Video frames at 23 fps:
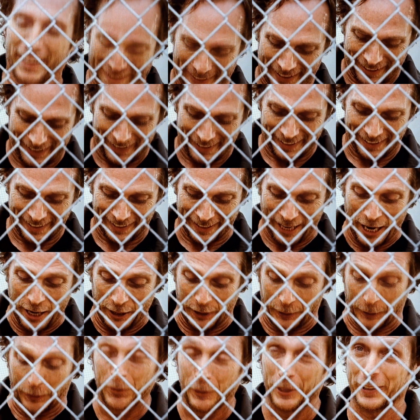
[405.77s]
an
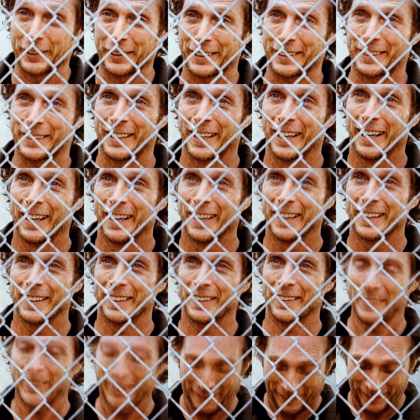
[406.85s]
addiction to
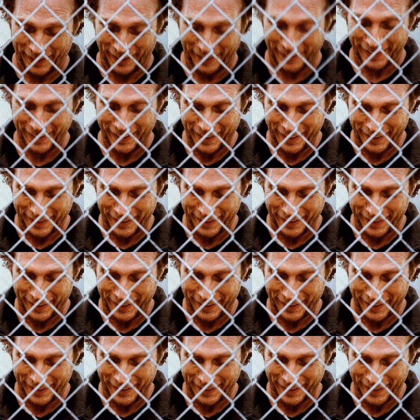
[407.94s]
our character